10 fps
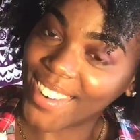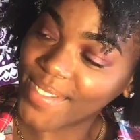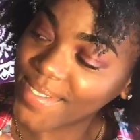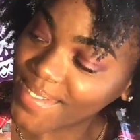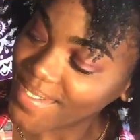
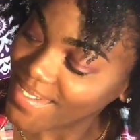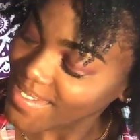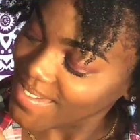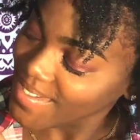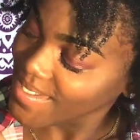
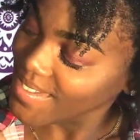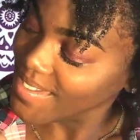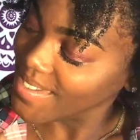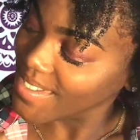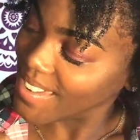
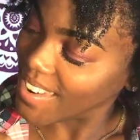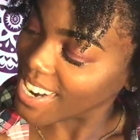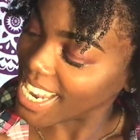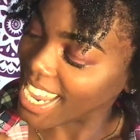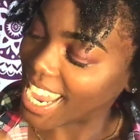Ooh,
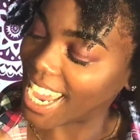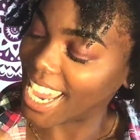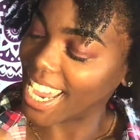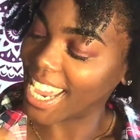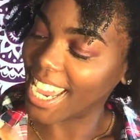
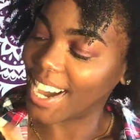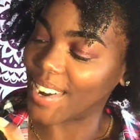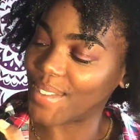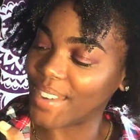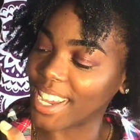okay.
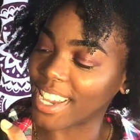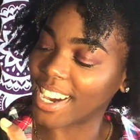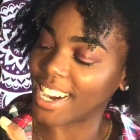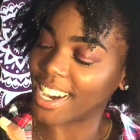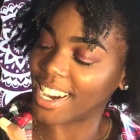Oh my
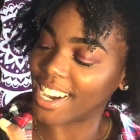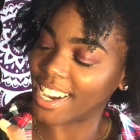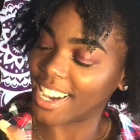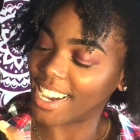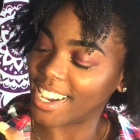
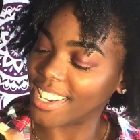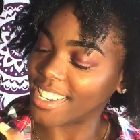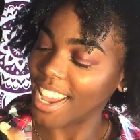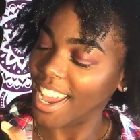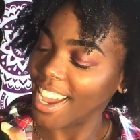gosh.
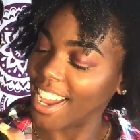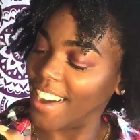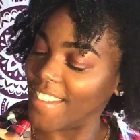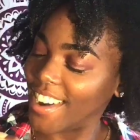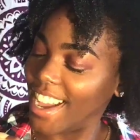
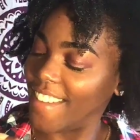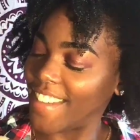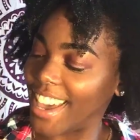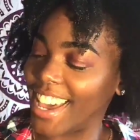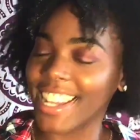Cover
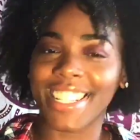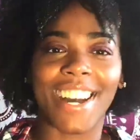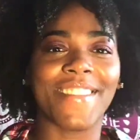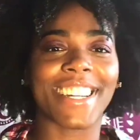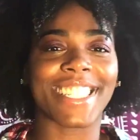FX.
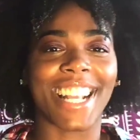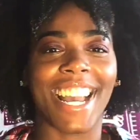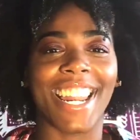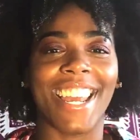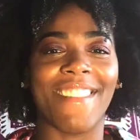I'm
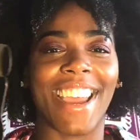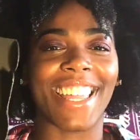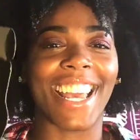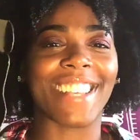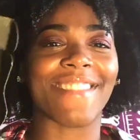excited by
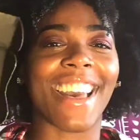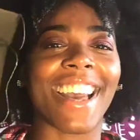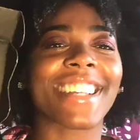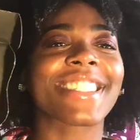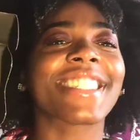this
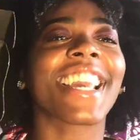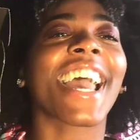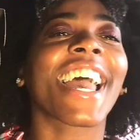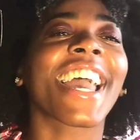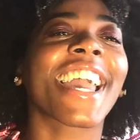box.
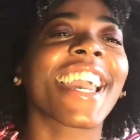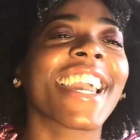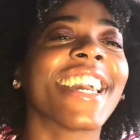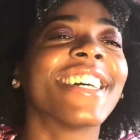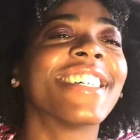
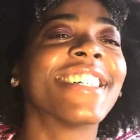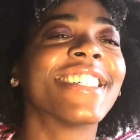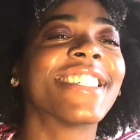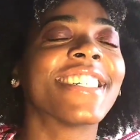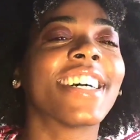Yay!
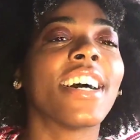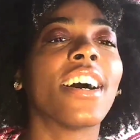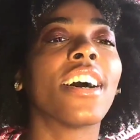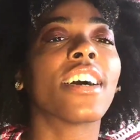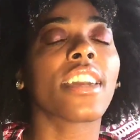
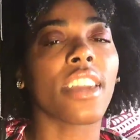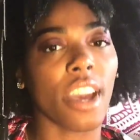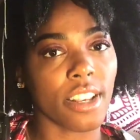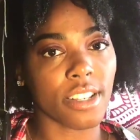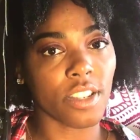
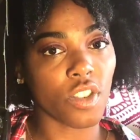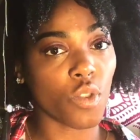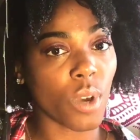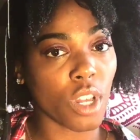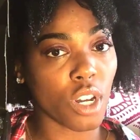Yes, this
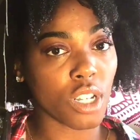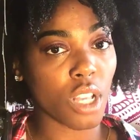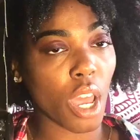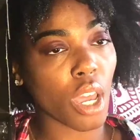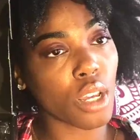is what it looks like.